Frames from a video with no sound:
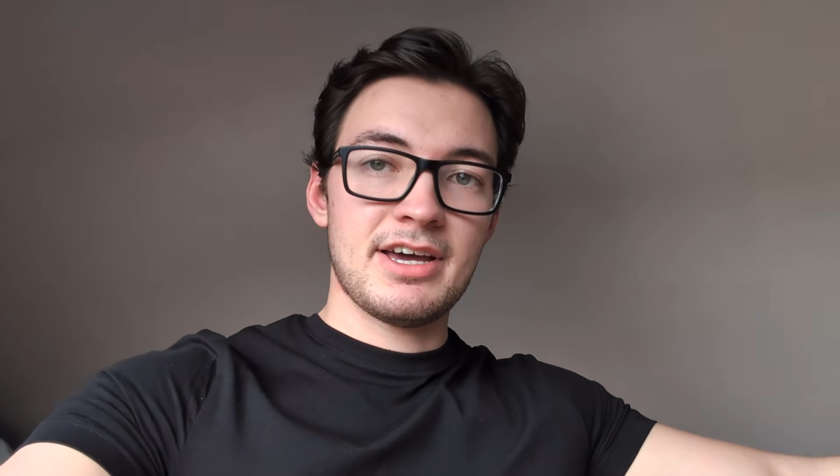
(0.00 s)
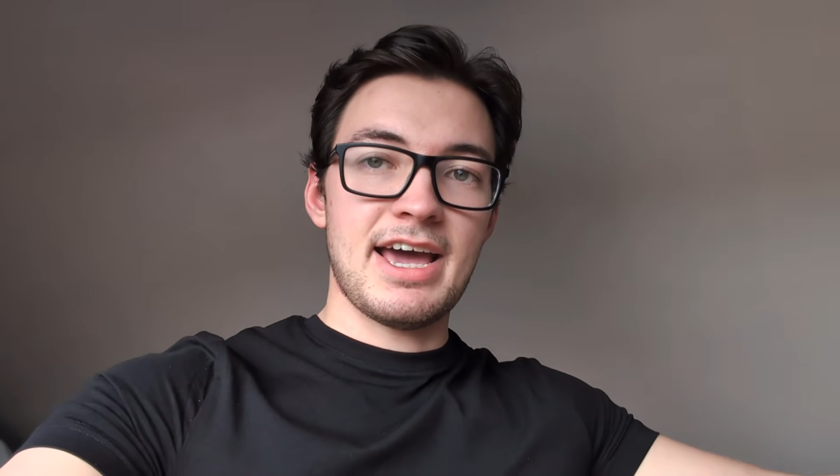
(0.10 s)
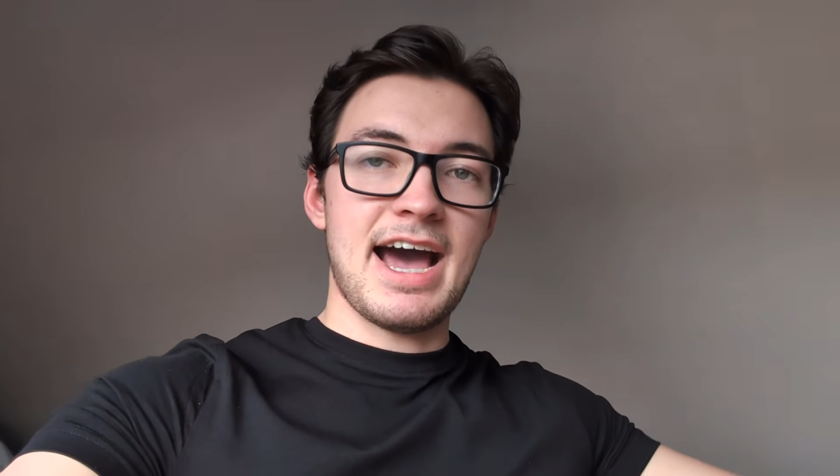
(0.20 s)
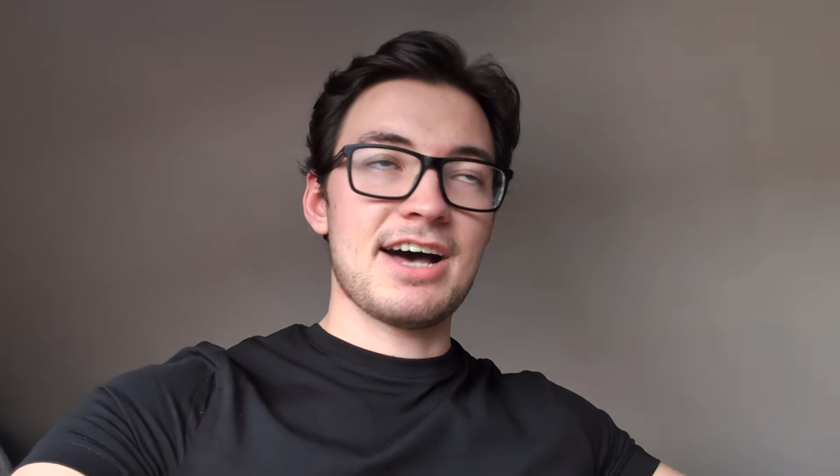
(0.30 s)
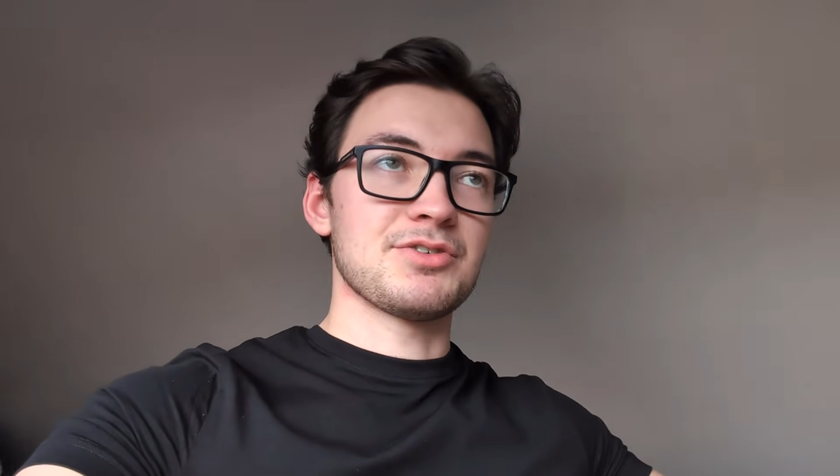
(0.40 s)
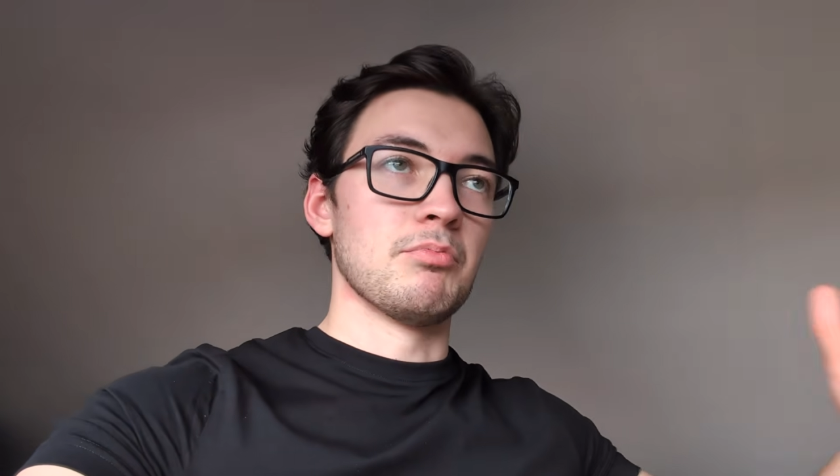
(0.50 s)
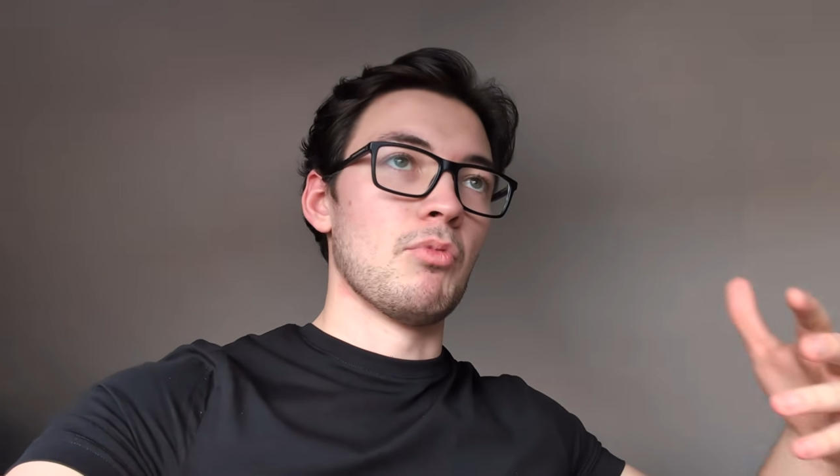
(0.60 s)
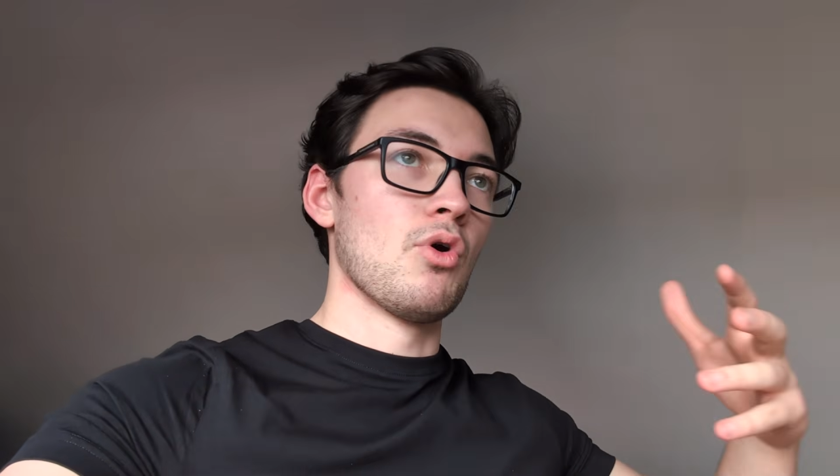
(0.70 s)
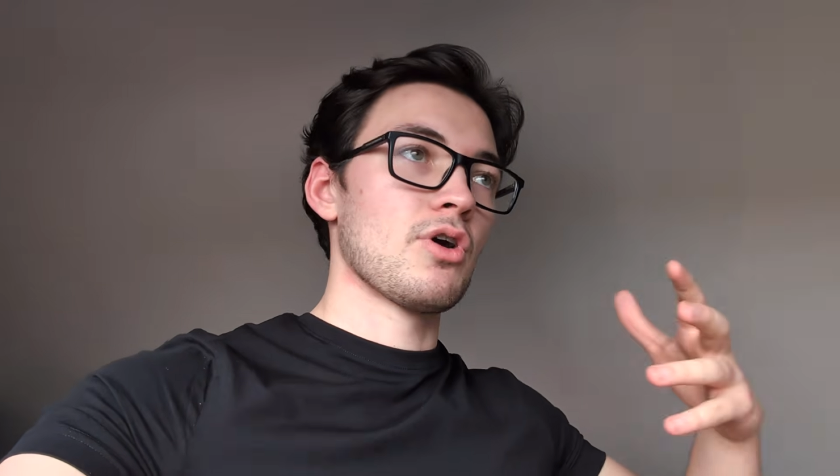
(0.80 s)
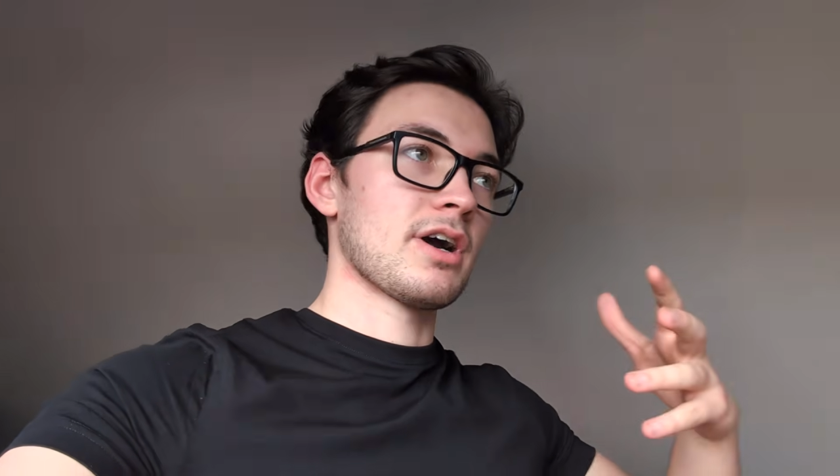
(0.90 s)
it has
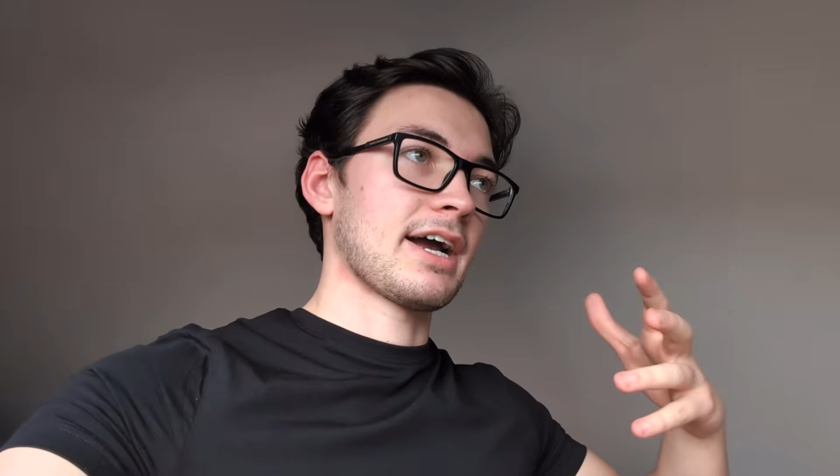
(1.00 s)
more